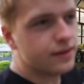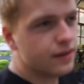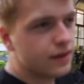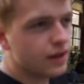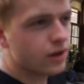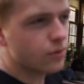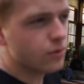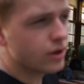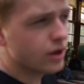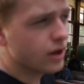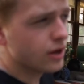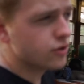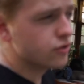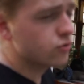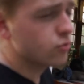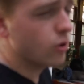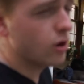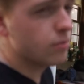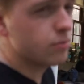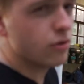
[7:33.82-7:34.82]
today, we
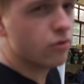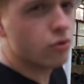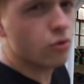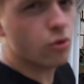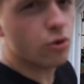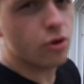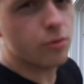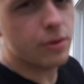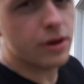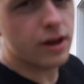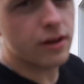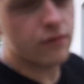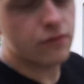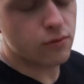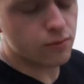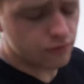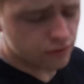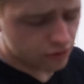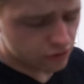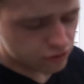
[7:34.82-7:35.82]
swapped out the oil pan
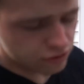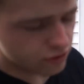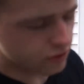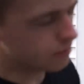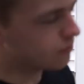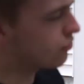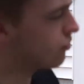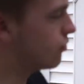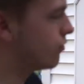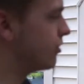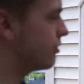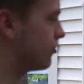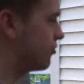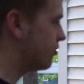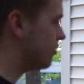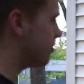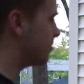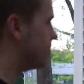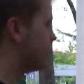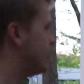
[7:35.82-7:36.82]
from front sump to rear sump.